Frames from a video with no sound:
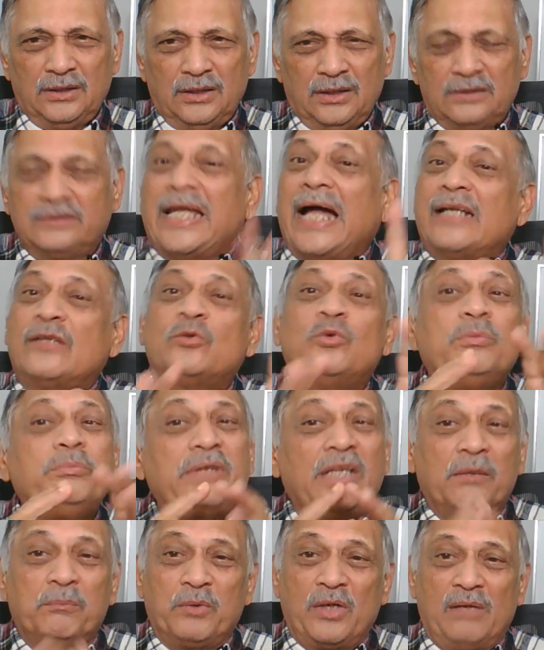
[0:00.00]
that could
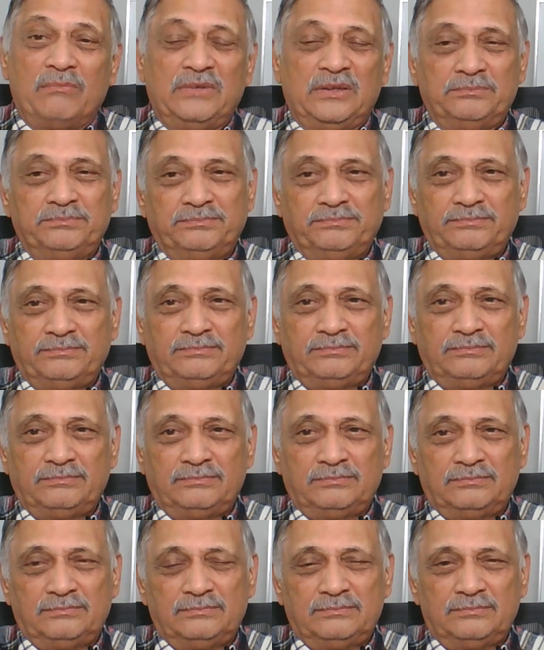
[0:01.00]
be a problem.
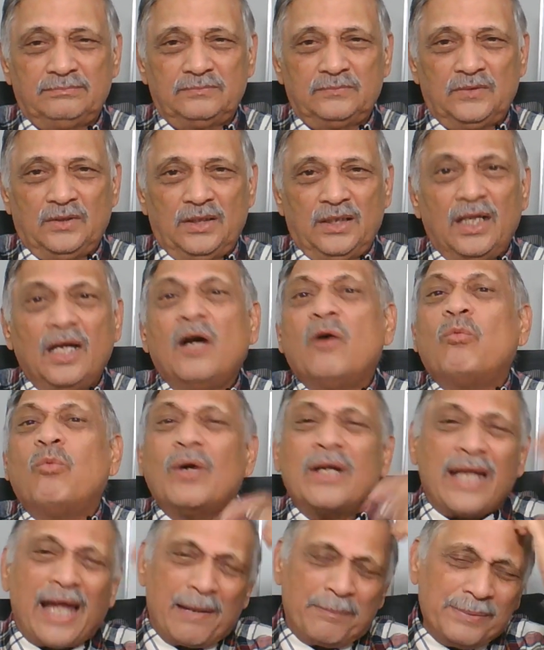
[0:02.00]

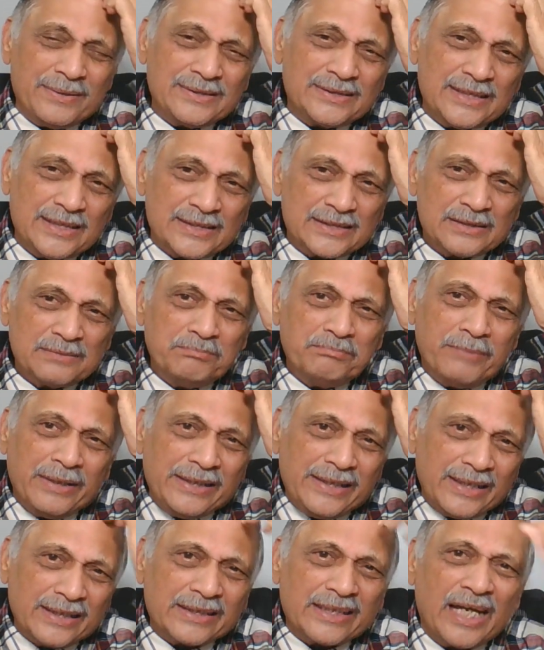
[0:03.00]
What happens is,
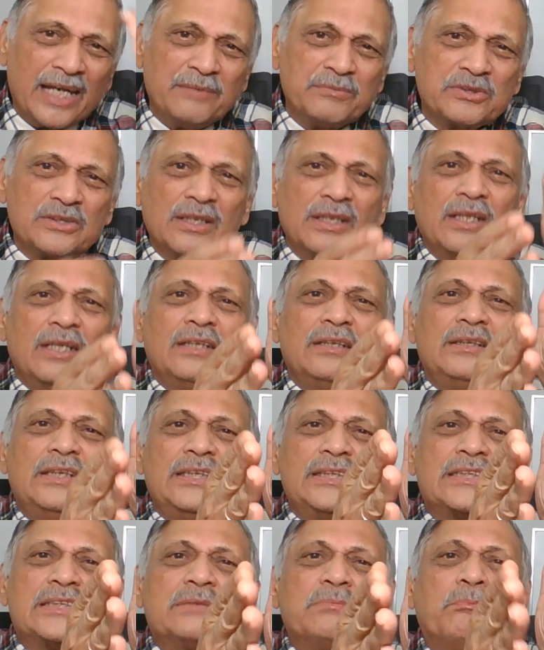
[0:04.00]
many a times
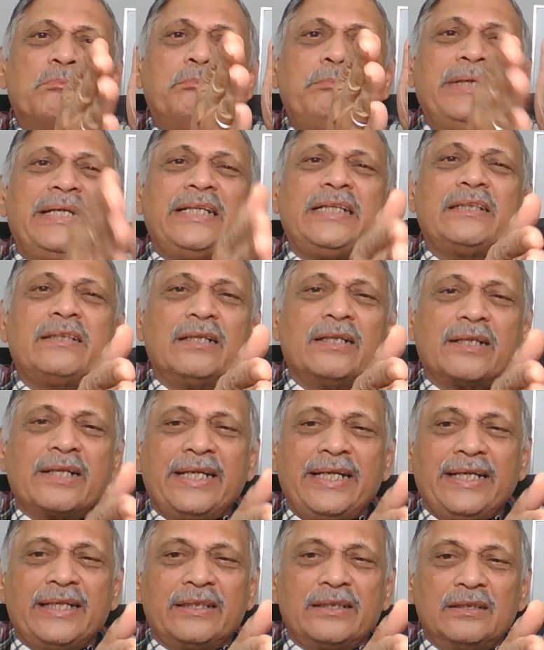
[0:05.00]
this beat
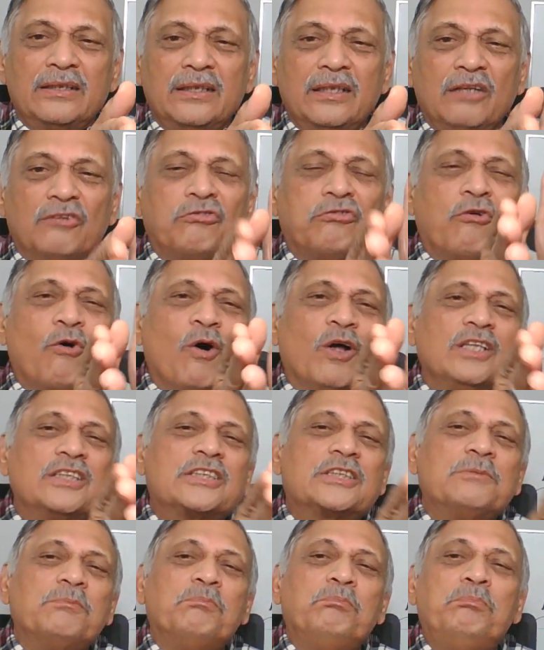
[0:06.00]
rate
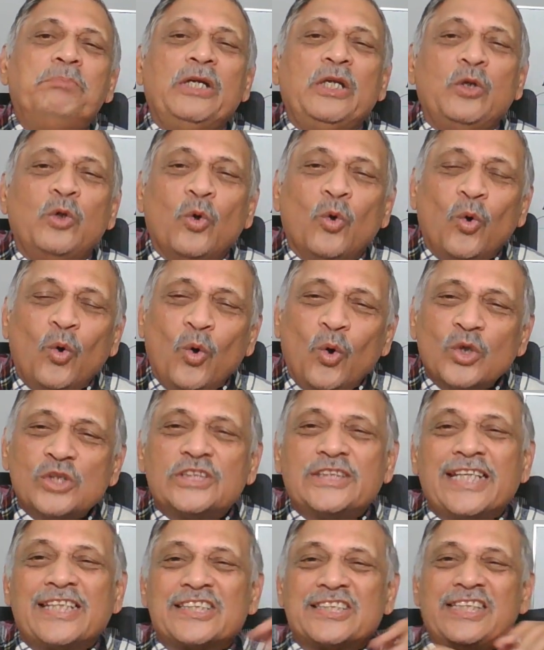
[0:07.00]
falls below
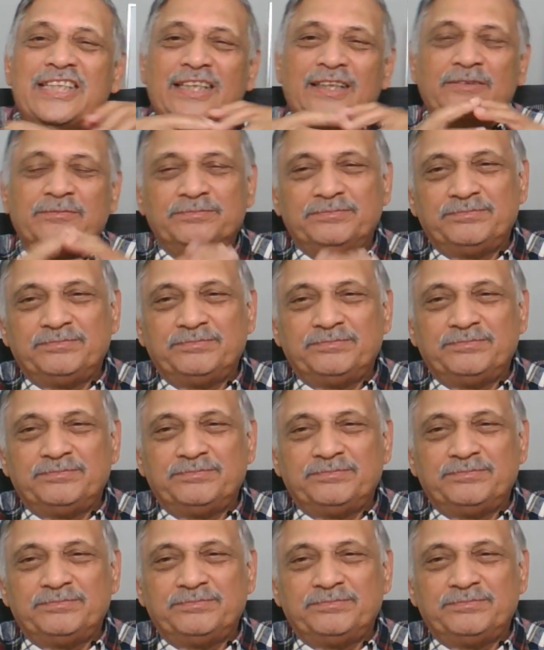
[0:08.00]
60,